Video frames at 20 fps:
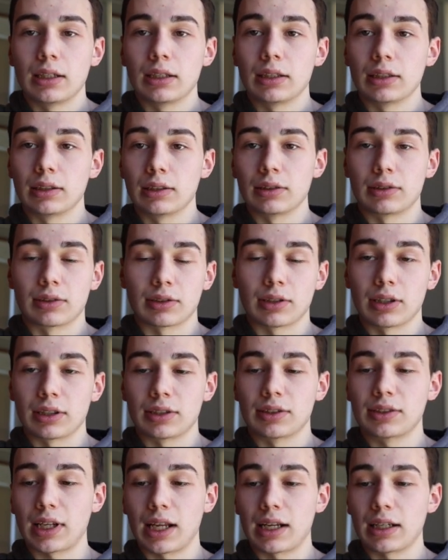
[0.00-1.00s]
it's going to
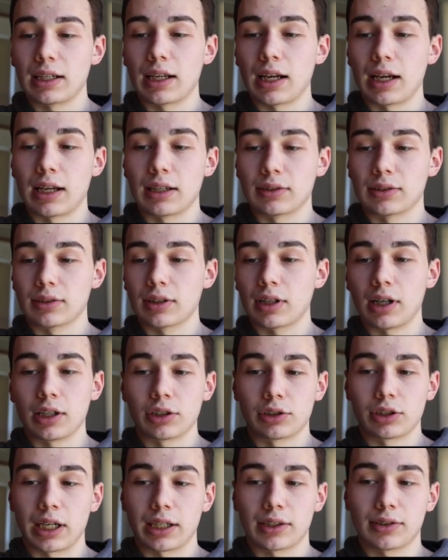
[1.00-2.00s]
set it as
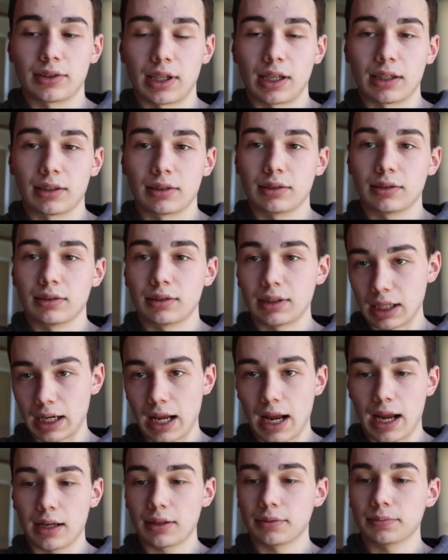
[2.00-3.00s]
contract sent
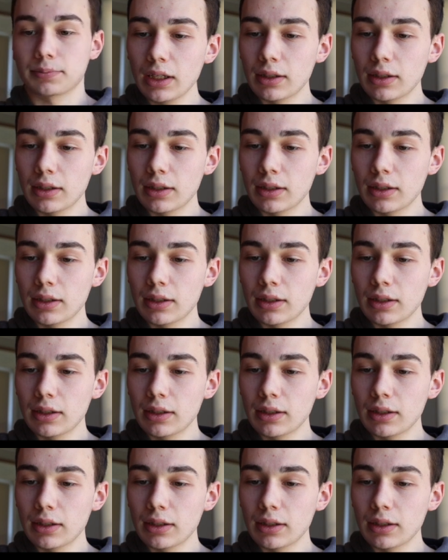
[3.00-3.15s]
today.